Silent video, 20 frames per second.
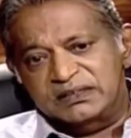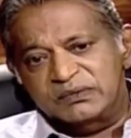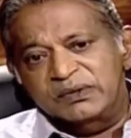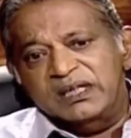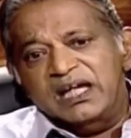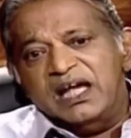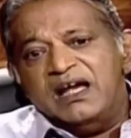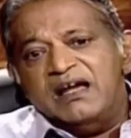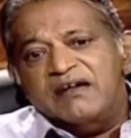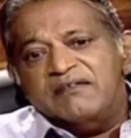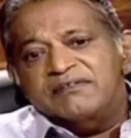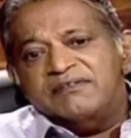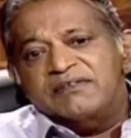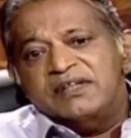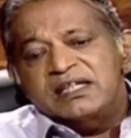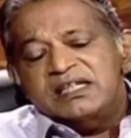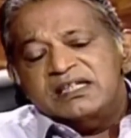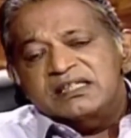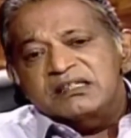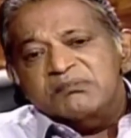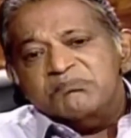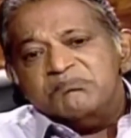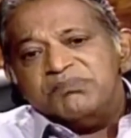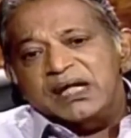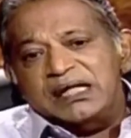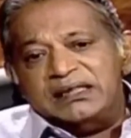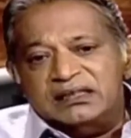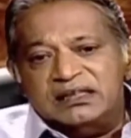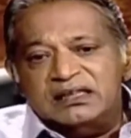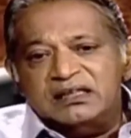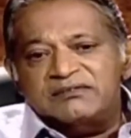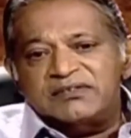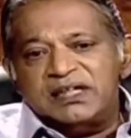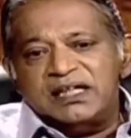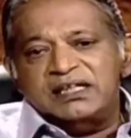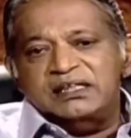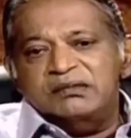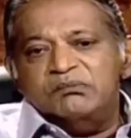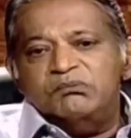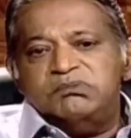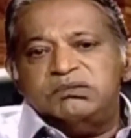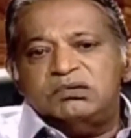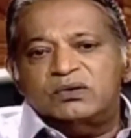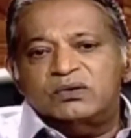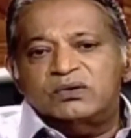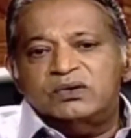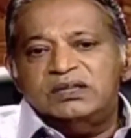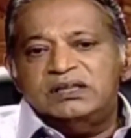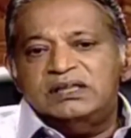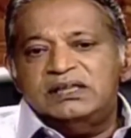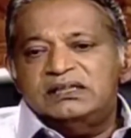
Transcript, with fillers: We have the bulk of are employed